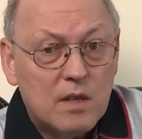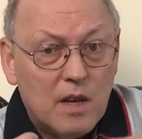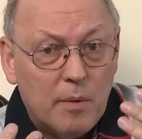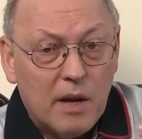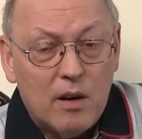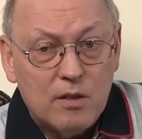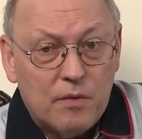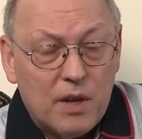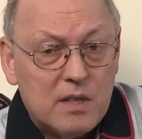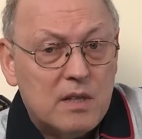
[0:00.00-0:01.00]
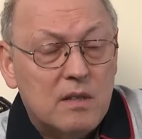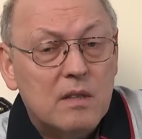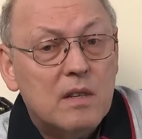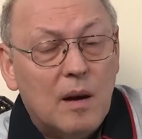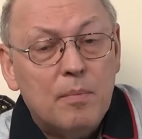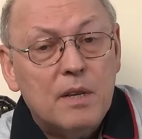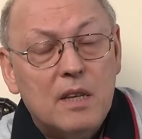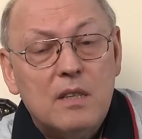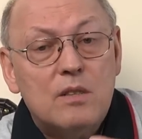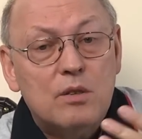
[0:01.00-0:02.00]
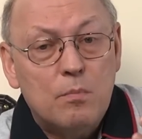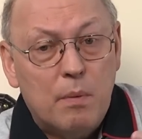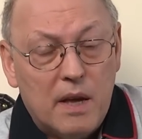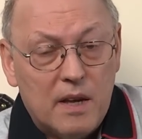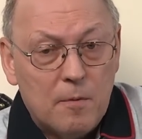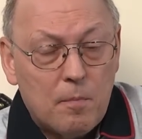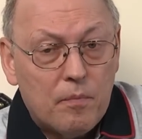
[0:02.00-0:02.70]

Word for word: coming out of that company is too big.